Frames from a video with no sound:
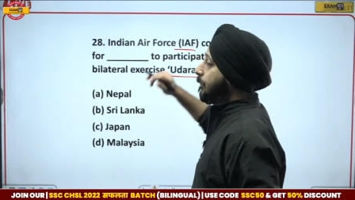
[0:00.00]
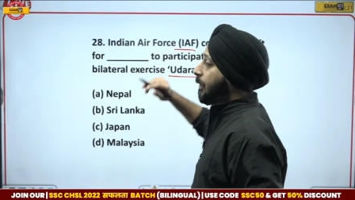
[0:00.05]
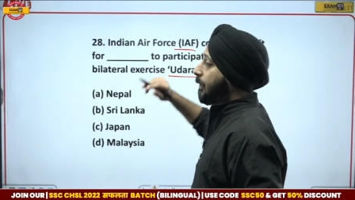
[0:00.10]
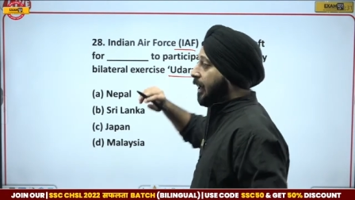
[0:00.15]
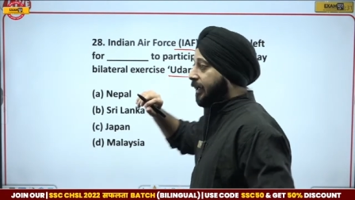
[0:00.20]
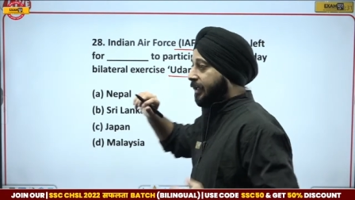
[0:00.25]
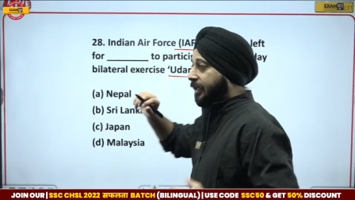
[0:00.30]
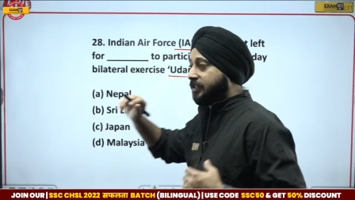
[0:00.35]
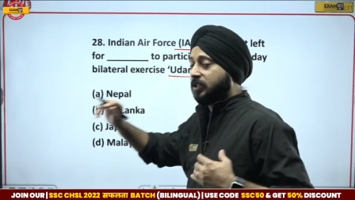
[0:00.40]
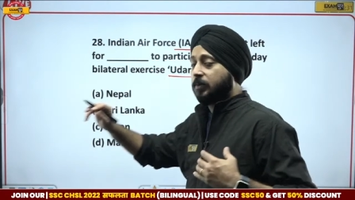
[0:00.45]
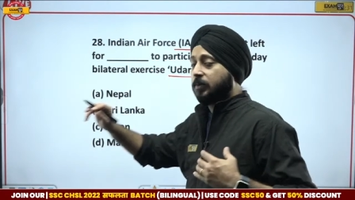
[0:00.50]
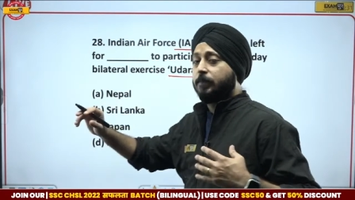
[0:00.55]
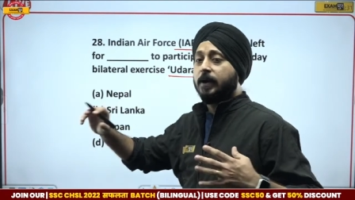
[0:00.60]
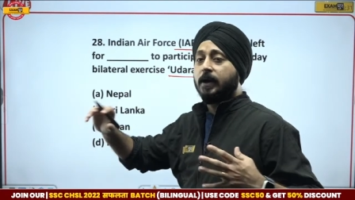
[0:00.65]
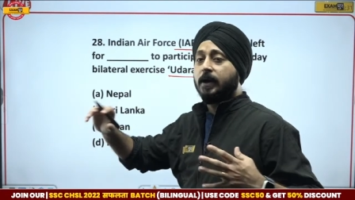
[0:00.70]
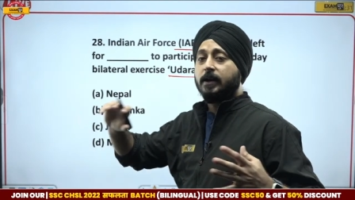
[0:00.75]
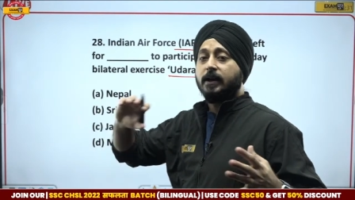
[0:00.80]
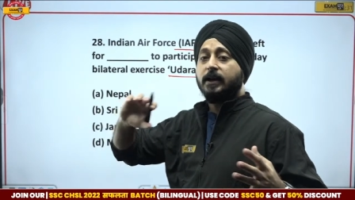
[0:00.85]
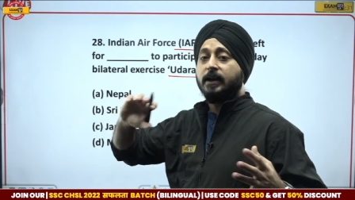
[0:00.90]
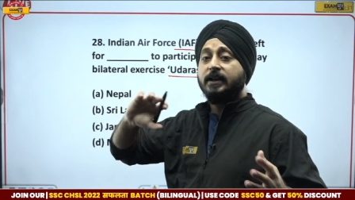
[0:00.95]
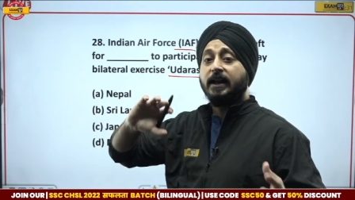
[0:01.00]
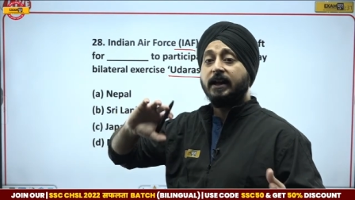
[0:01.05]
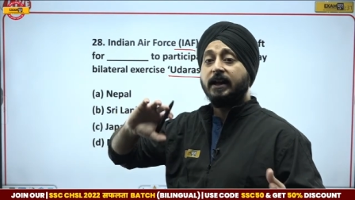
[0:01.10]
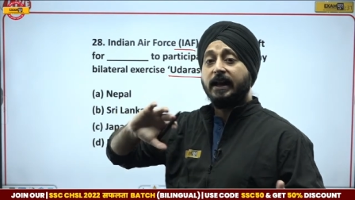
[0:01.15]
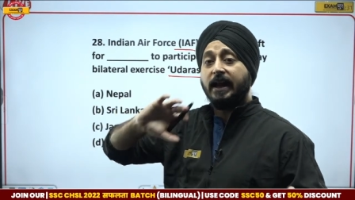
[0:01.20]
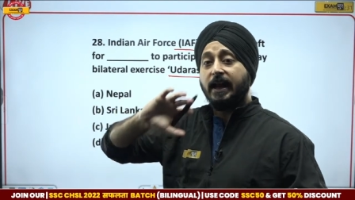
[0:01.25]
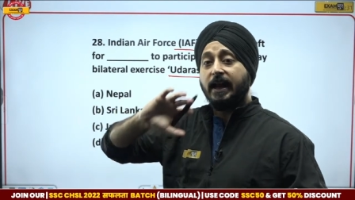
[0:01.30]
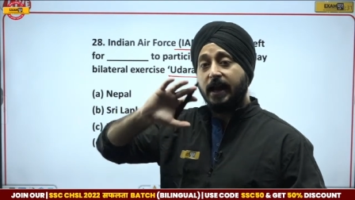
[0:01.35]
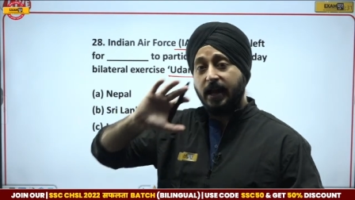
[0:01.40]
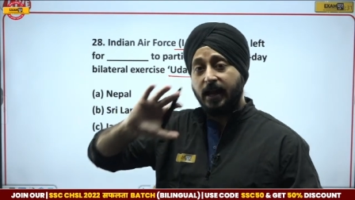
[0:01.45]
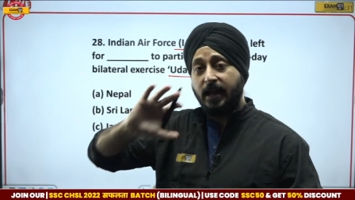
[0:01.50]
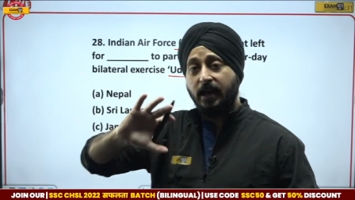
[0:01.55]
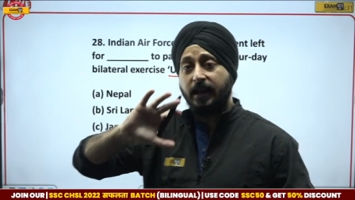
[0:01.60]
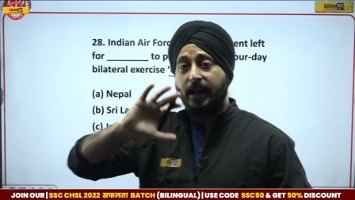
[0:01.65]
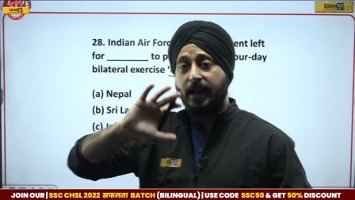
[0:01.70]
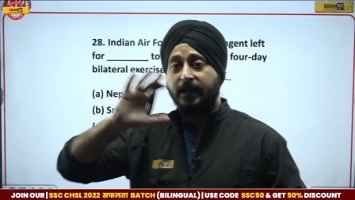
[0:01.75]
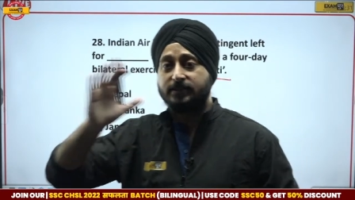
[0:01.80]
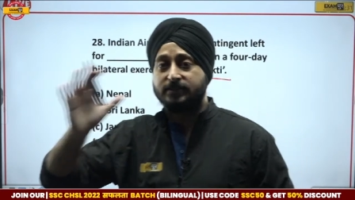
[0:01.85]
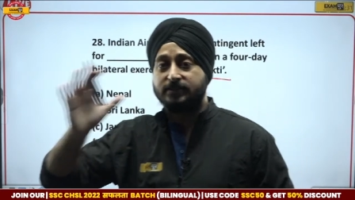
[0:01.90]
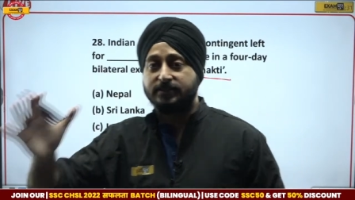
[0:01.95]
participate in an air
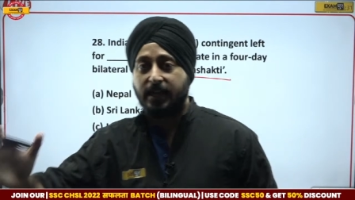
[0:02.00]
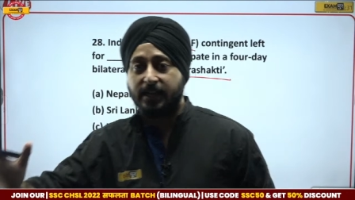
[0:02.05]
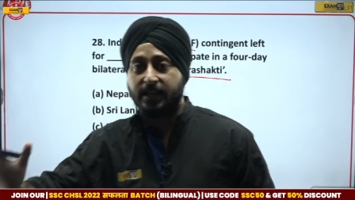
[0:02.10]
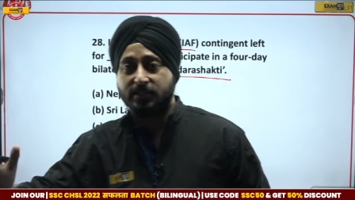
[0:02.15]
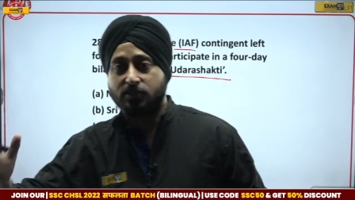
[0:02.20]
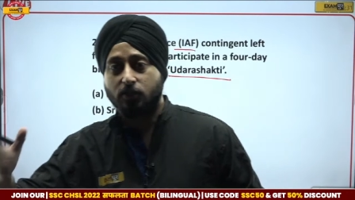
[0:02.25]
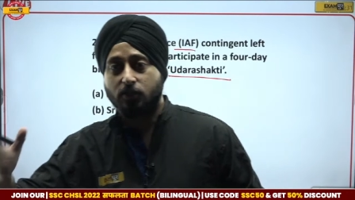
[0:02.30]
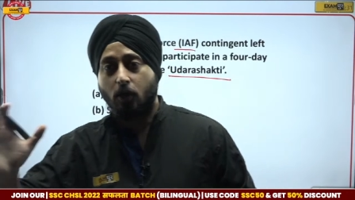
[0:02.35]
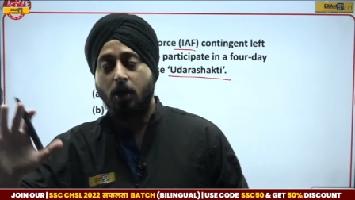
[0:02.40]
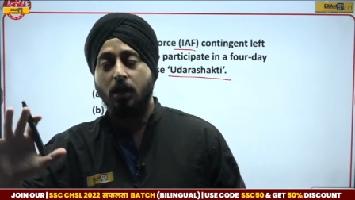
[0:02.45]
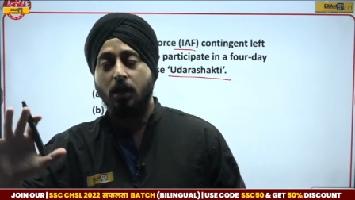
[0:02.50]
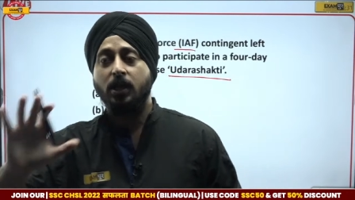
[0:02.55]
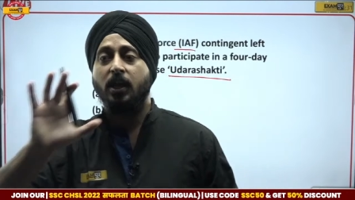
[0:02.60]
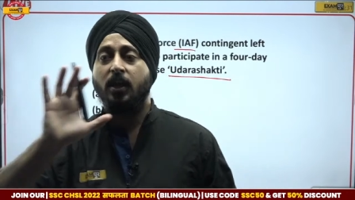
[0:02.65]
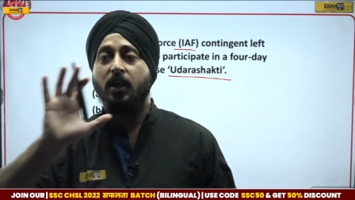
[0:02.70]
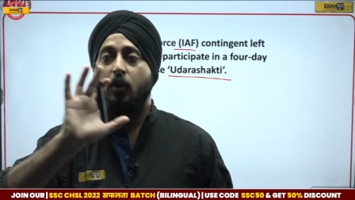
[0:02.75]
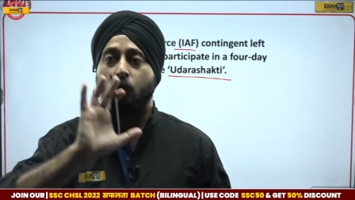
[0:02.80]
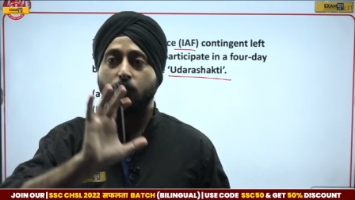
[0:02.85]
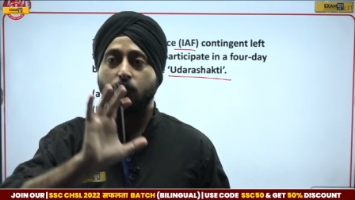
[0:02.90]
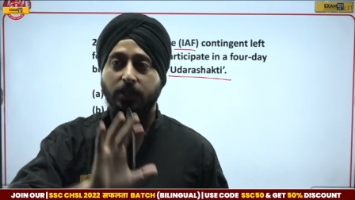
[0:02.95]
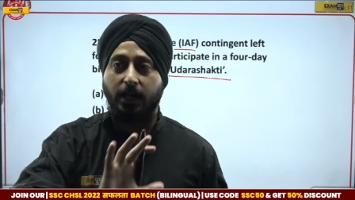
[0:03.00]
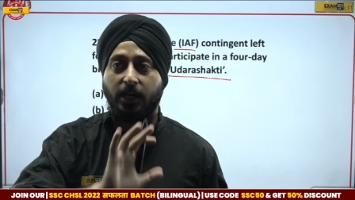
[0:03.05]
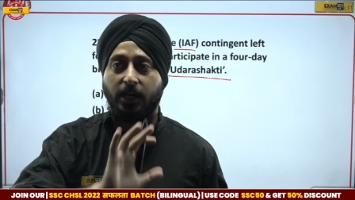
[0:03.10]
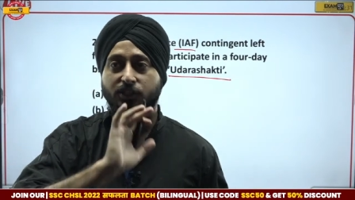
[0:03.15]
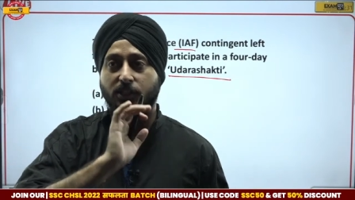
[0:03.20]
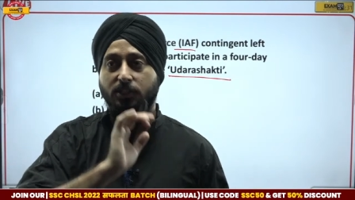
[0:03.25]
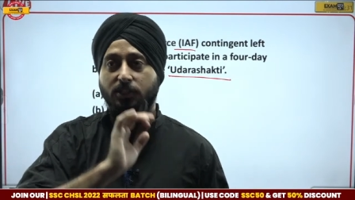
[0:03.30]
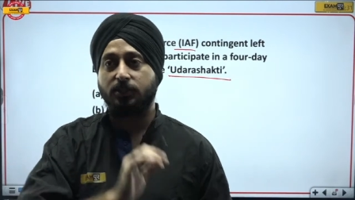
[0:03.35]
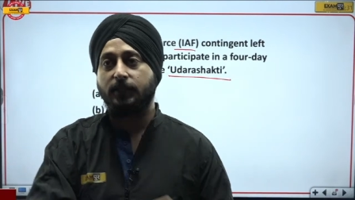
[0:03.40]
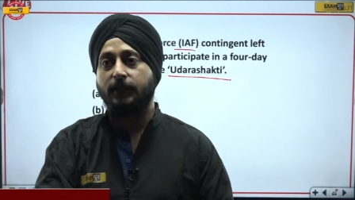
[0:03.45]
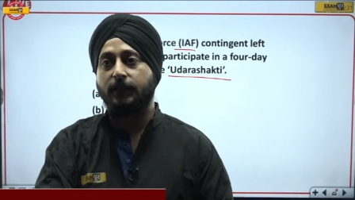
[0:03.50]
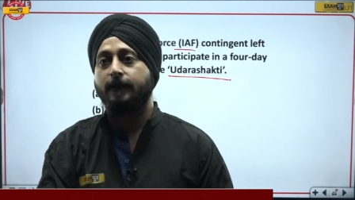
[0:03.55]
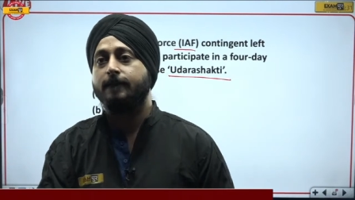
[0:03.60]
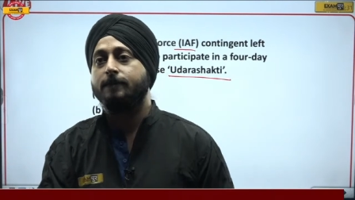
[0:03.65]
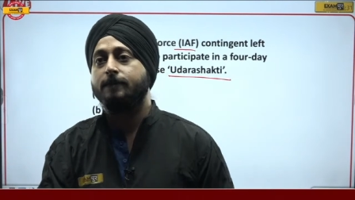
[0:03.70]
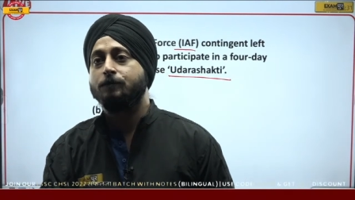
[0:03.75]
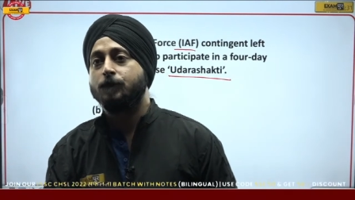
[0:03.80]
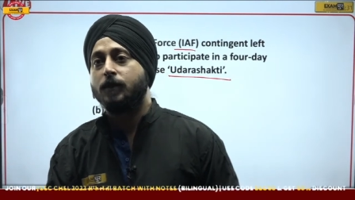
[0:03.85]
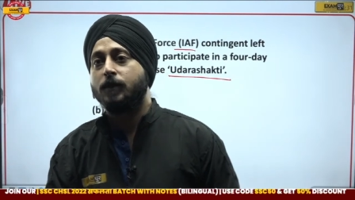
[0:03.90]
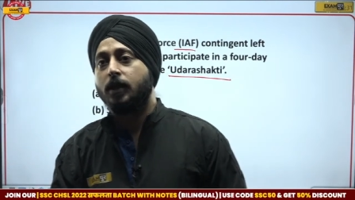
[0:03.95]
exercise called Udara Shakti.
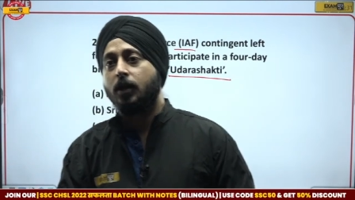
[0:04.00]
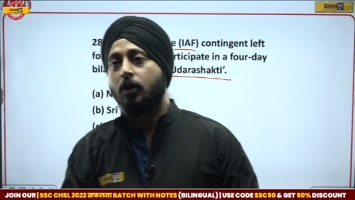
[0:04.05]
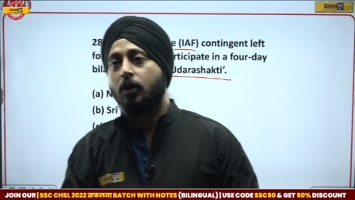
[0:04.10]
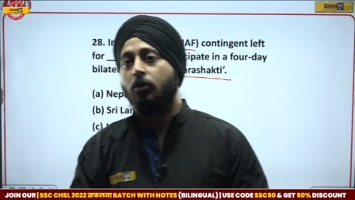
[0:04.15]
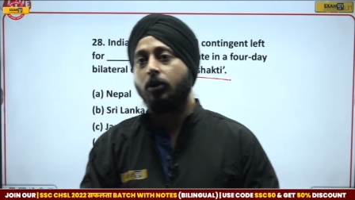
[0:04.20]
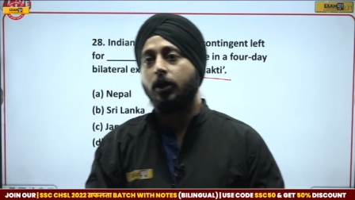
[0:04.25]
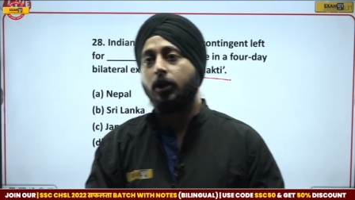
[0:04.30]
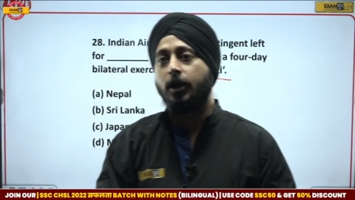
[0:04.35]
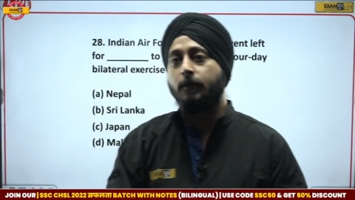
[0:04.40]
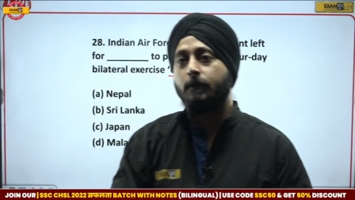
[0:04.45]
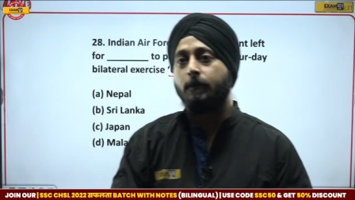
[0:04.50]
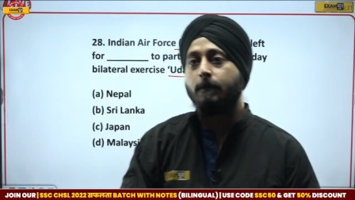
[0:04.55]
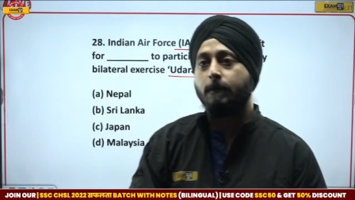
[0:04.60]
Okay.